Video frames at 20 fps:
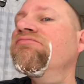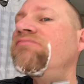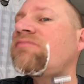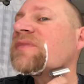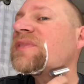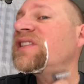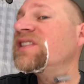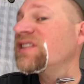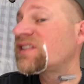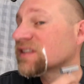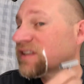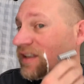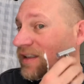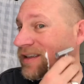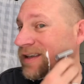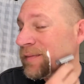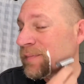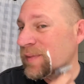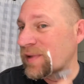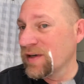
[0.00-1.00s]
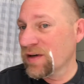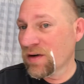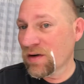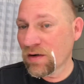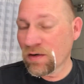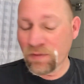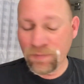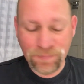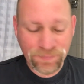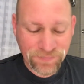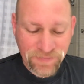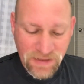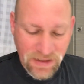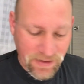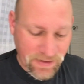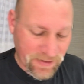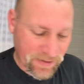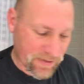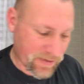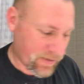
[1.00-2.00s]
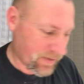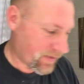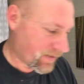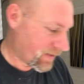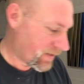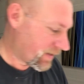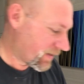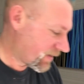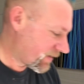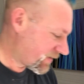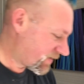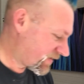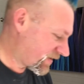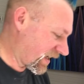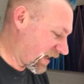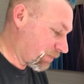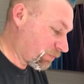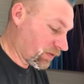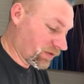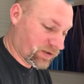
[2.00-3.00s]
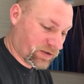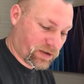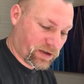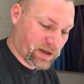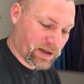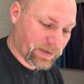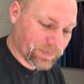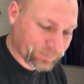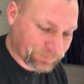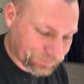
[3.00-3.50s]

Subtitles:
It's just like a big old sampler tray.